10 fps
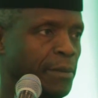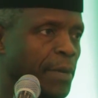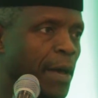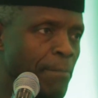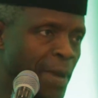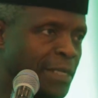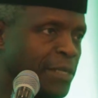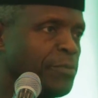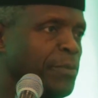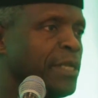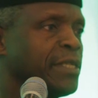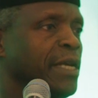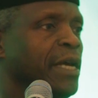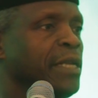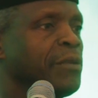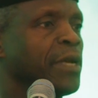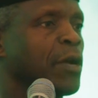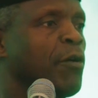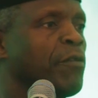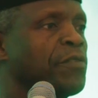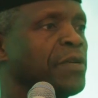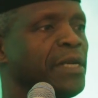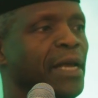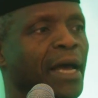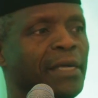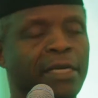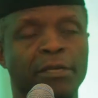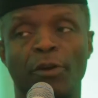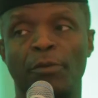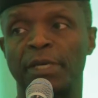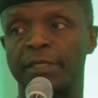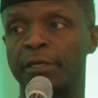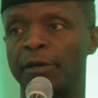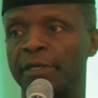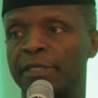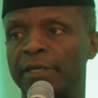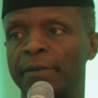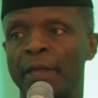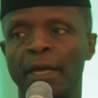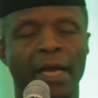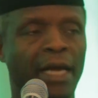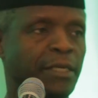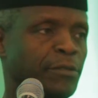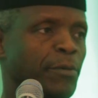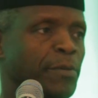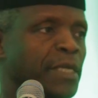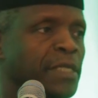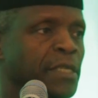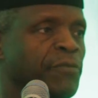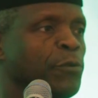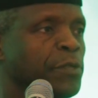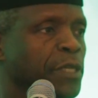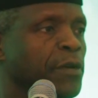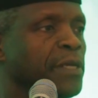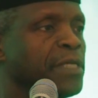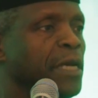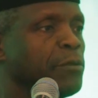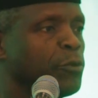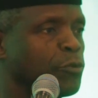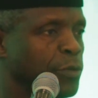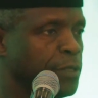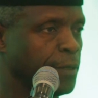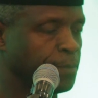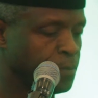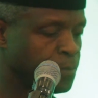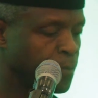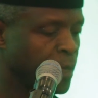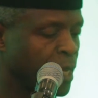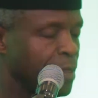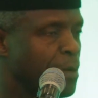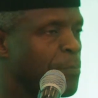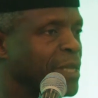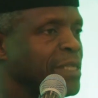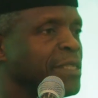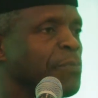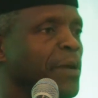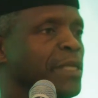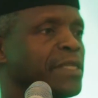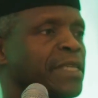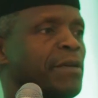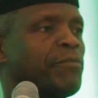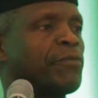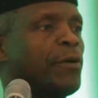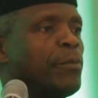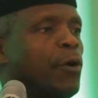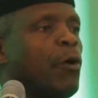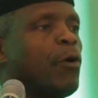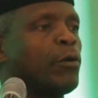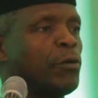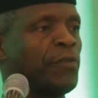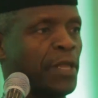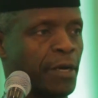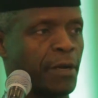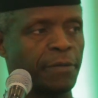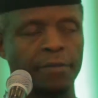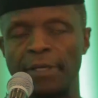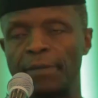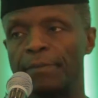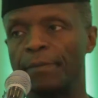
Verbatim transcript: management, early recovery, and economic security, and in some cases, food security and nutrition. The participants came from all over the country,